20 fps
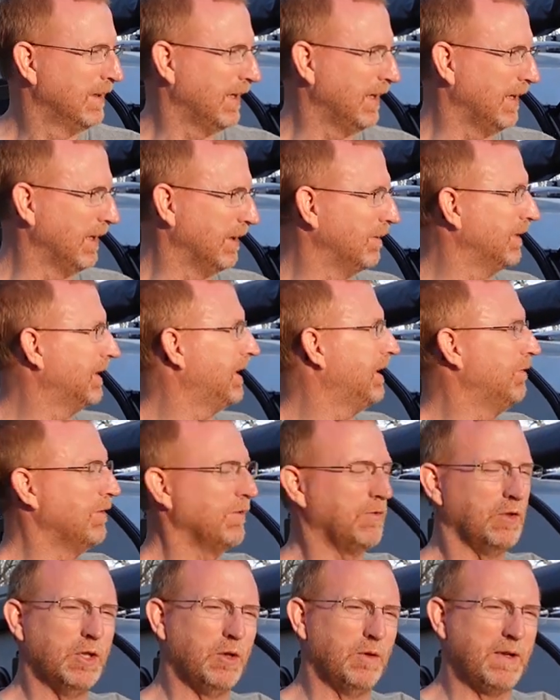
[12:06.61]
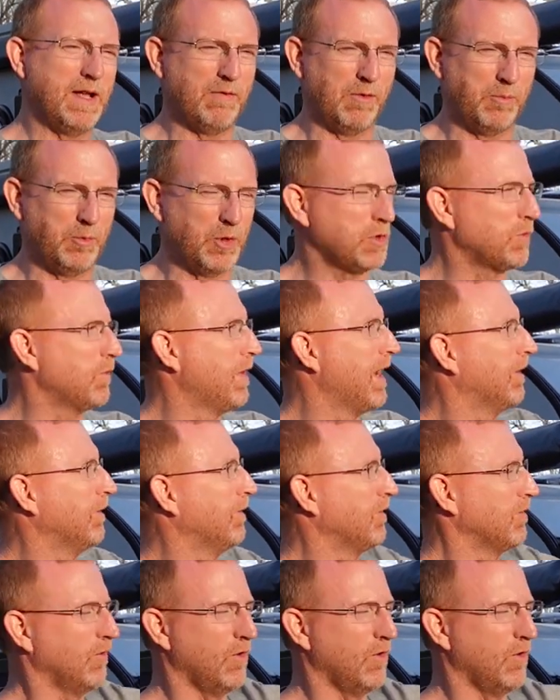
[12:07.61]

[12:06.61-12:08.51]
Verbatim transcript: And even if you don't have a bushwhacker,